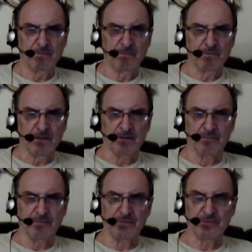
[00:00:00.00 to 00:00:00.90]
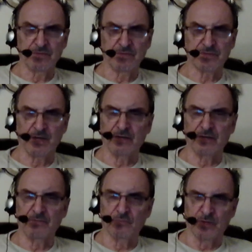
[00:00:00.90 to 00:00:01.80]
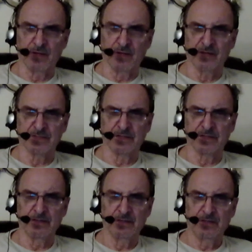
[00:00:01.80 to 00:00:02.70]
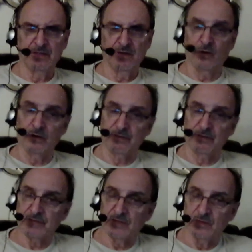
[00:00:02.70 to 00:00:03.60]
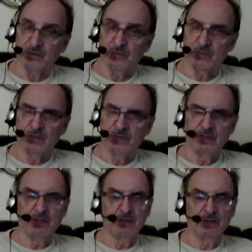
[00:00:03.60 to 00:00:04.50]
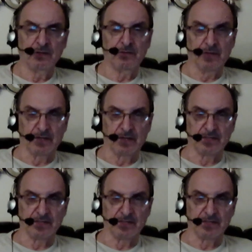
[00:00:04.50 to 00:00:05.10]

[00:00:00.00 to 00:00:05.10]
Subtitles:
Individuals not even realizing, or if they do, like it